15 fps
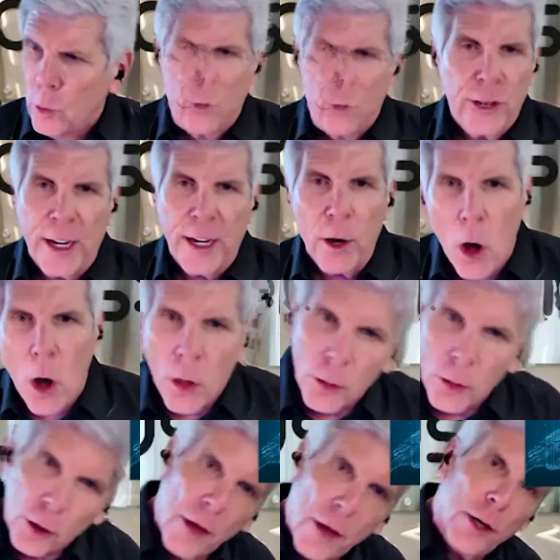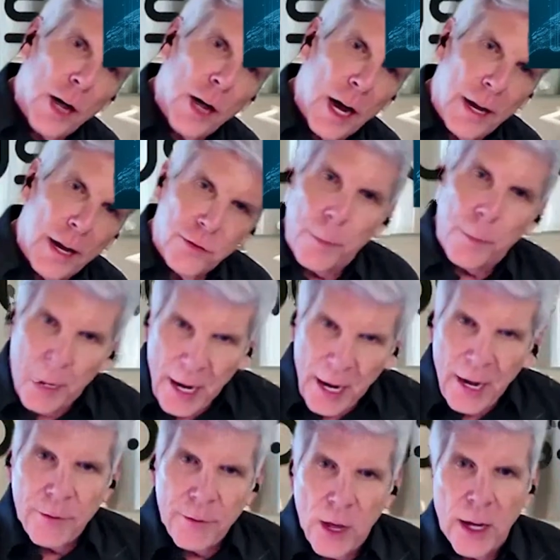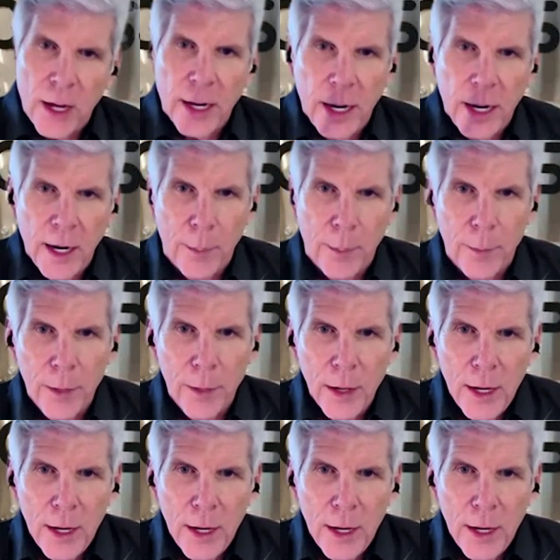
was to get all their other guys to behave like him,